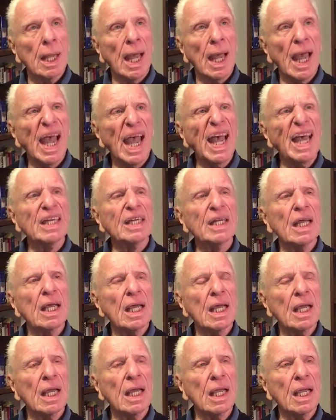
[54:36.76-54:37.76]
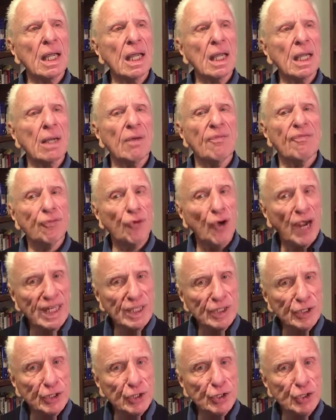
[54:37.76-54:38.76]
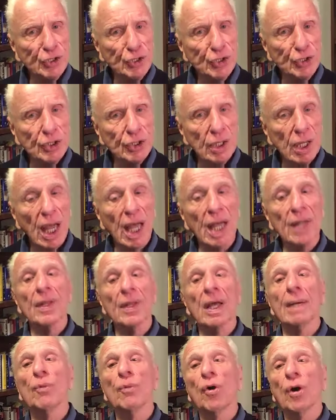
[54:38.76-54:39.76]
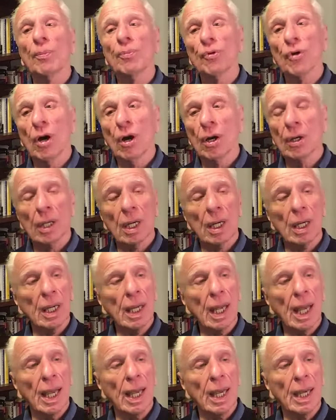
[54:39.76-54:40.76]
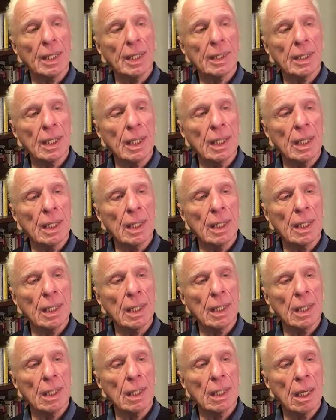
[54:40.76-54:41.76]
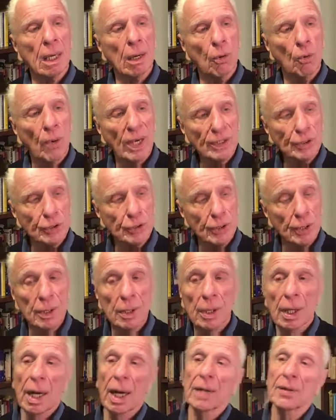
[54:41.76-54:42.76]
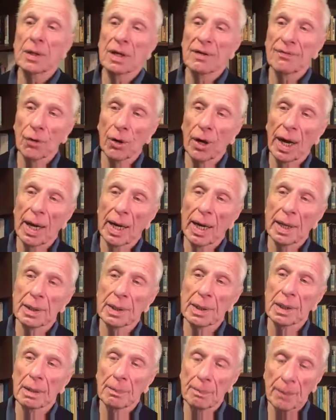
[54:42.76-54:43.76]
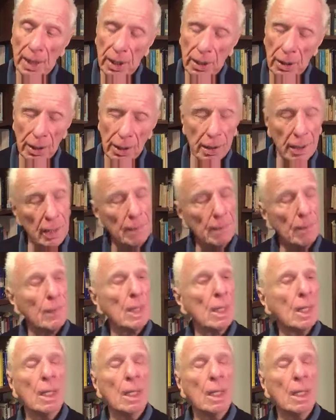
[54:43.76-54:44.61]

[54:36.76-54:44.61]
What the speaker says: anti-French and then more broadly anti-Western and therefore anti-American